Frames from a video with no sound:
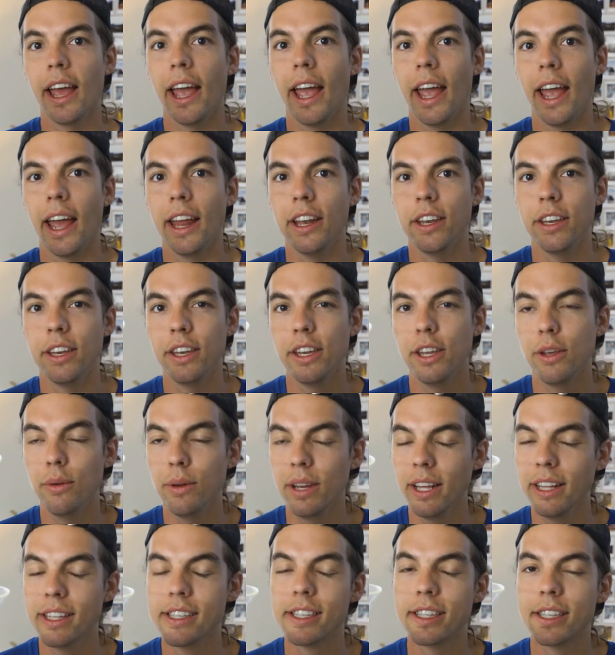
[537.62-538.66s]
and you
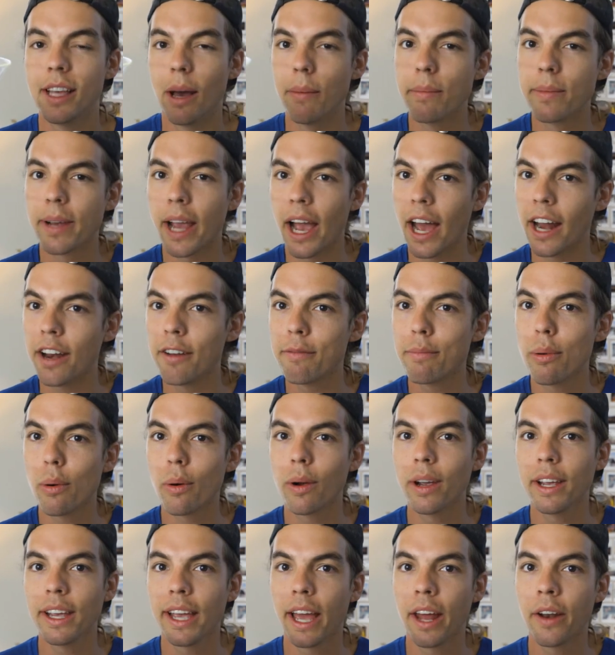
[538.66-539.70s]
need some kind of
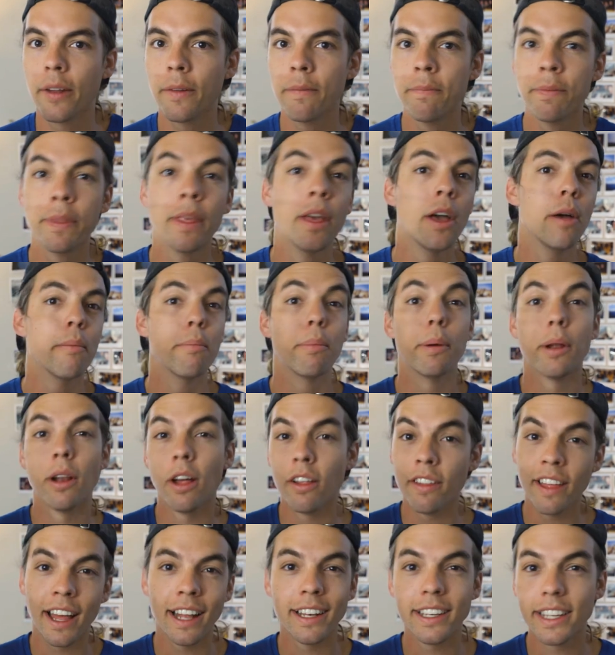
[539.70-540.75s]
pouring kettle, but
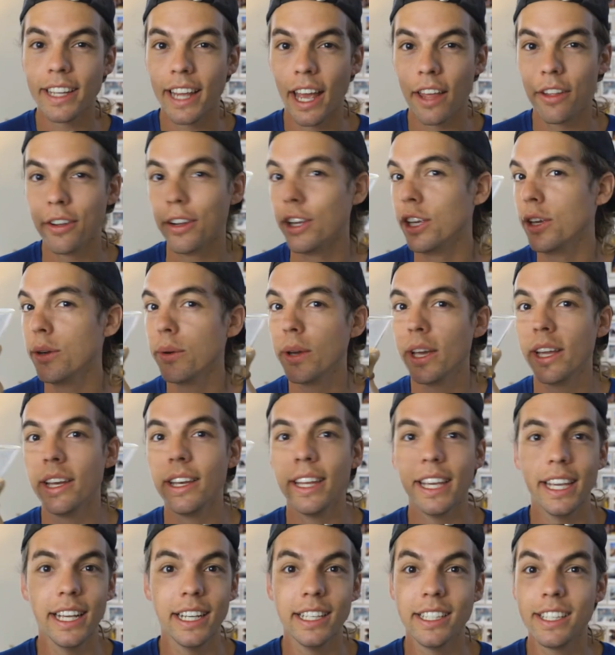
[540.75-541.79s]
all that together you
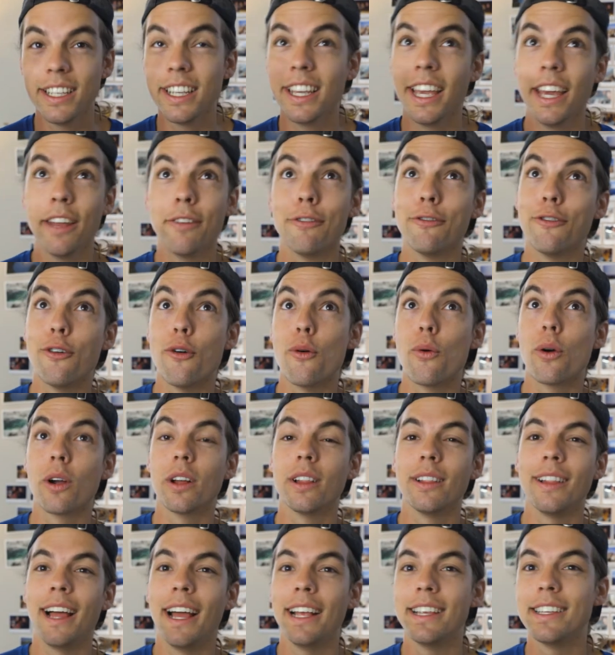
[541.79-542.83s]
can easily get
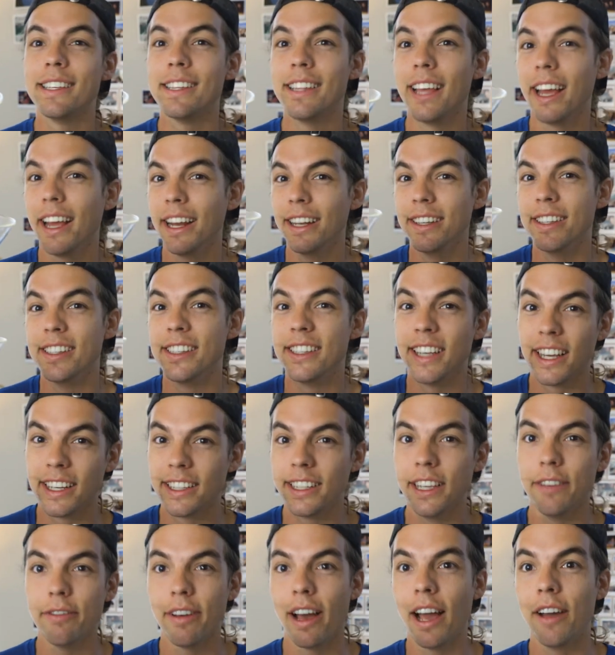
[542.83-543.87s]
for less than
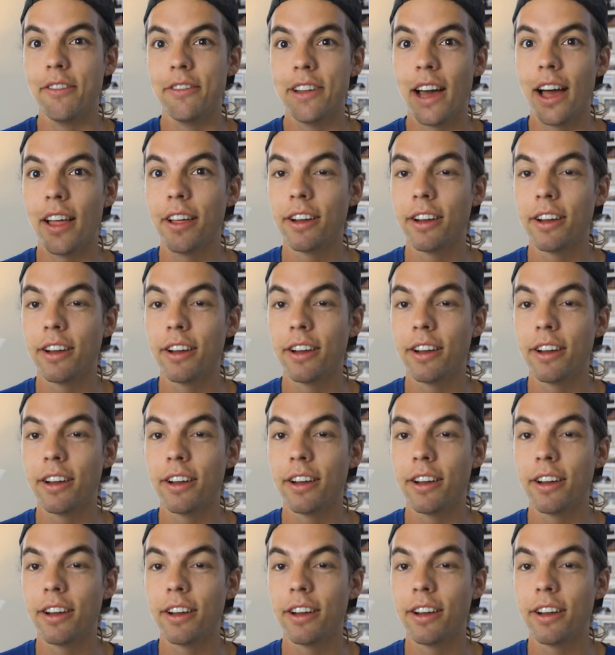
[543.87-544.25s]
$65.